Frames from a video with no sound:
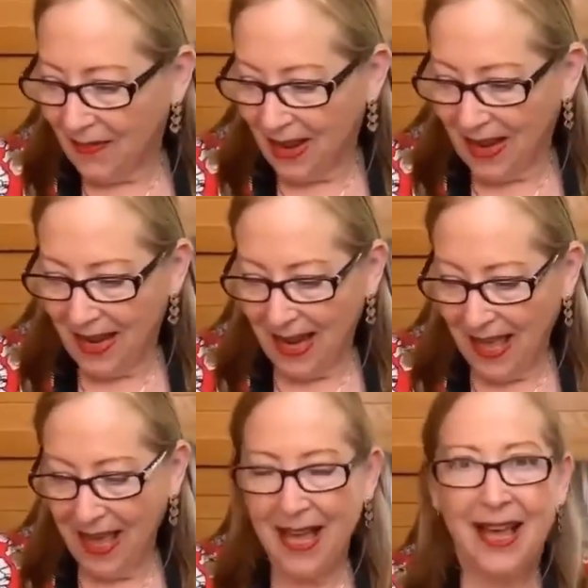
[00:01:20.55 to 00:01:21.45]

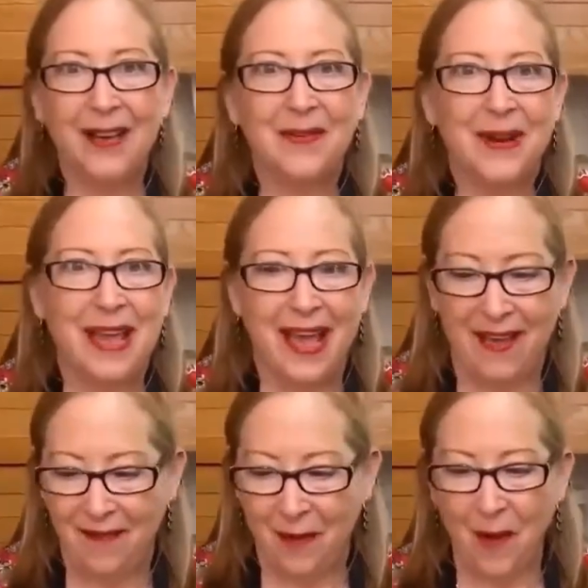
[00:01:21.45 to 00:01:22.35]
Voila, we
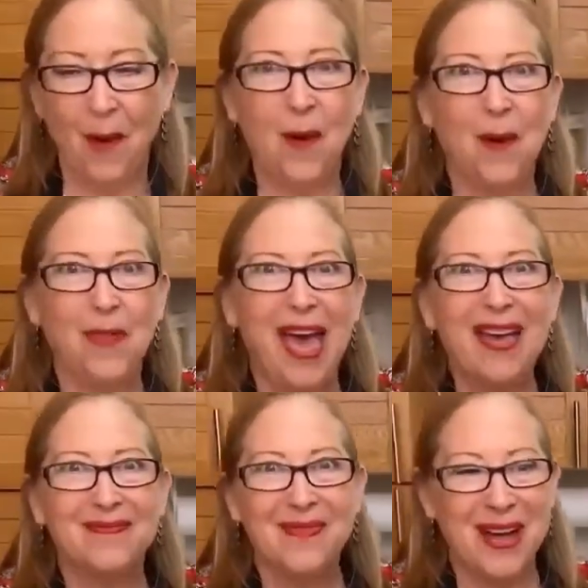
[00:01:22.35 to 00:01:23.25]
have all
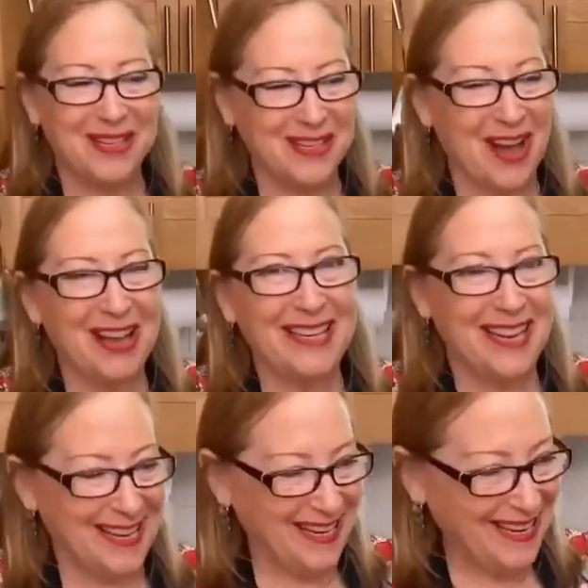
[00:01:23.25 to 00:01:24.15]
that much
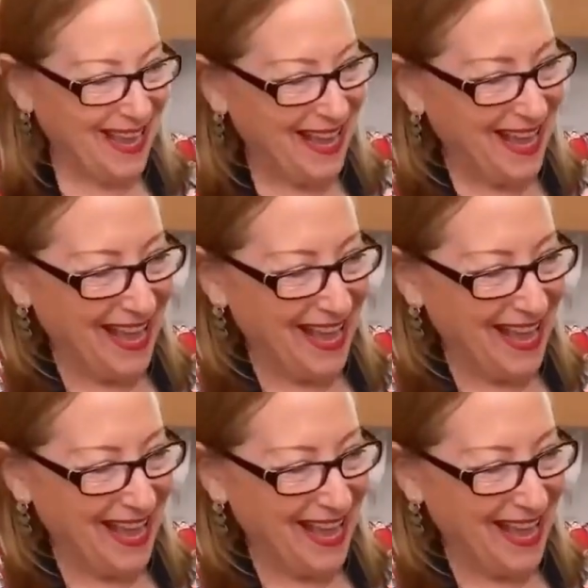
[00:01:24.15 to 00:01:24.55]
onion